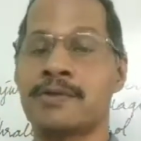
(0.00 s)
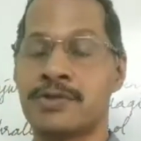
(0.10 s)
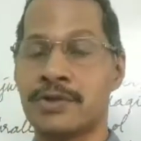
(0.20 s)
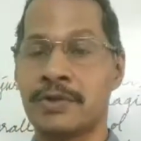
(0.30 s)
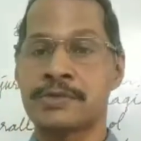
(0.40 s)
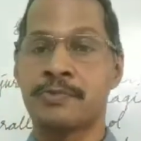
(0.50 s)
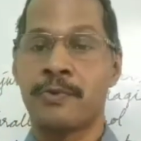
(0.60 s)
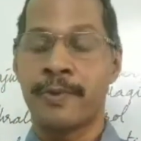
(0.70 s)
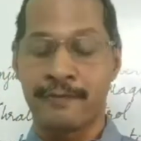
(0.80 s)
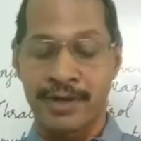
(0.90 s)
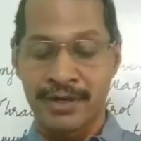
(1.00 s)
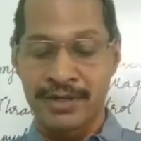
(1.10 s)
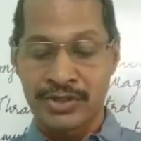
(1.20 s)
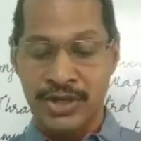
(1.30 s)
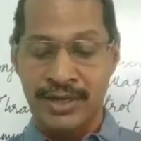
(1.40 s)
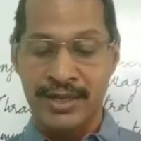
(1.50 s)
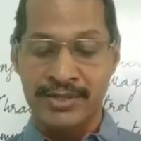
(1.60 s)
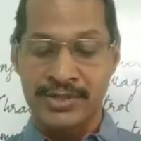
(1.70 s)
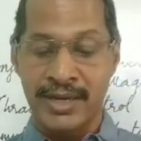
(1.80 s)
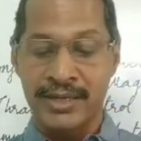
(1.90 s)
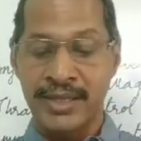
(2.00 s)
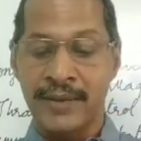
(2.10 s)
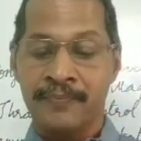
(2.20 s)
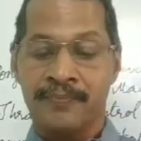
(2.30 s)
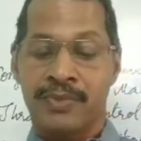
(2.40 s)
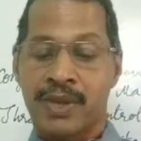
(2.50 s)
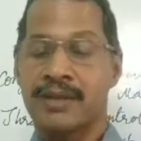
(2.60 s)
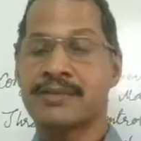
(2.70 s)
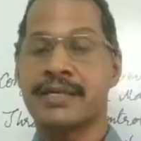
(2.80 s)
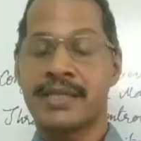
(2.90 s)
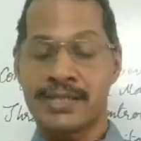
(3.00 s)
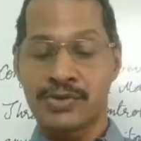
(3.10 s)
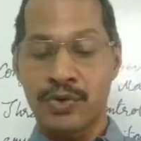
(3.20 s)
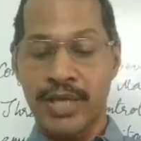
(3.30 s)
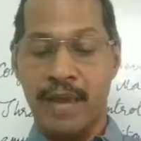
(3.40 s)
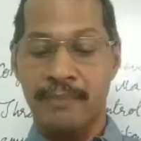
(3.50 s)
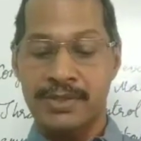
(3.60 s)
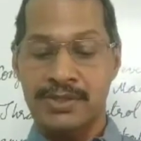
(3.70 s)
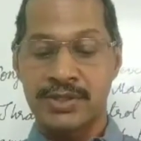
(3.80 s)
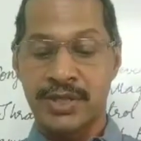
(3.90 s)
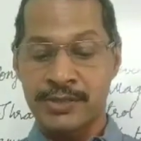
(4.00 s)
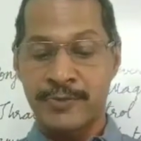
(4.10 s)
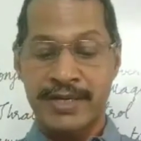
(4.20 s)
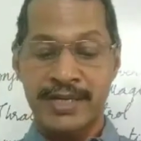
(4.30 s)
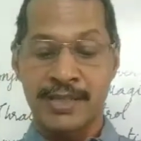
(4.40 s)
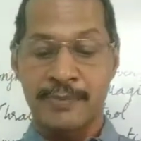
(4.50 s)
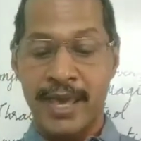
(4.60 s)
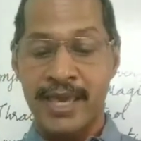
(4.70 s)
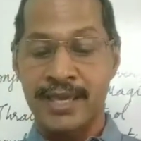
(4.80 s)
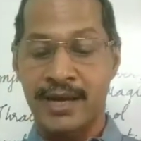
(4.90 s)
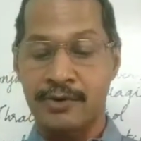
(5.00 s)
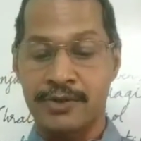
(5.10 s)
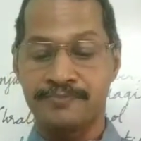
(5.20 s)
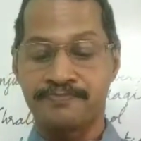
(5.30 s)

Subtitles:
So it was moving very leisurely inside the school campus, especially the playing ground.